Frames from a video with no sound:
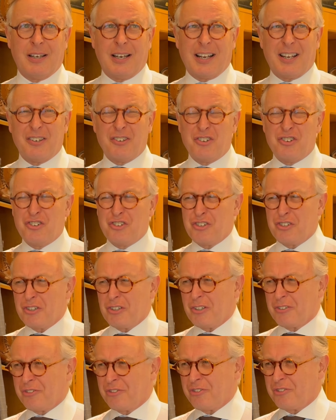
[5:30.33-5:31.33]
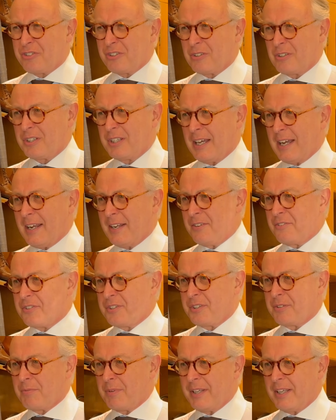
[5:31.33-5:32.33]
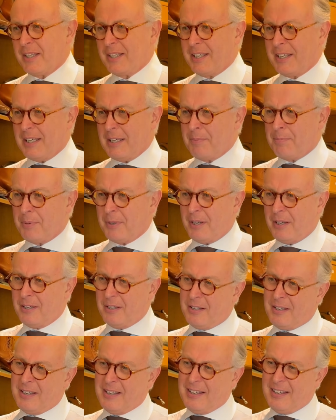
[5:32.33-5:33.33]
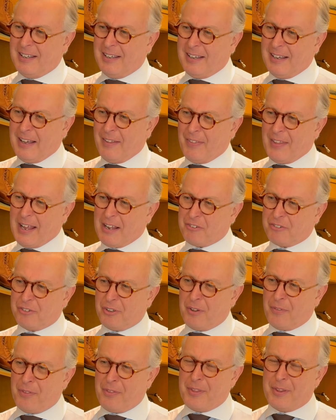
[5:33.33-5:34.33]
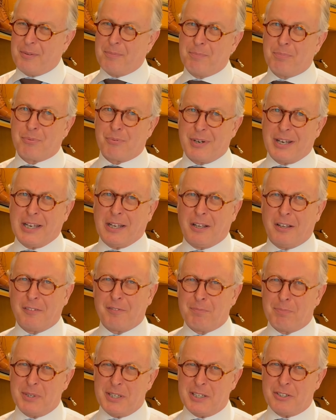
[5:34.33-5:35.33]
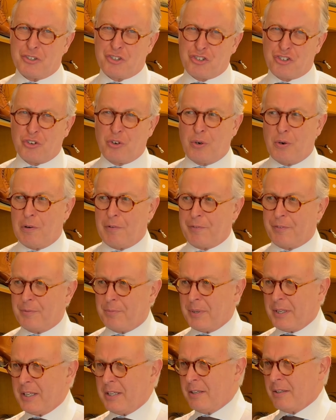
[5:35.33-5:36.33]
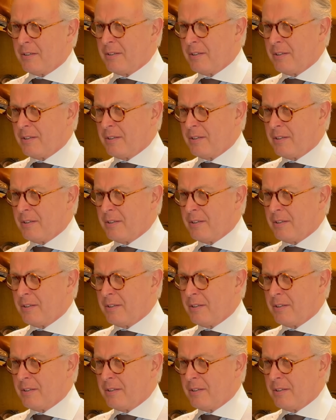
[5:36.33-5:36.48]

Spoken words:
you can just tuck that into the rear keeper, and that's on the brink of being short for me.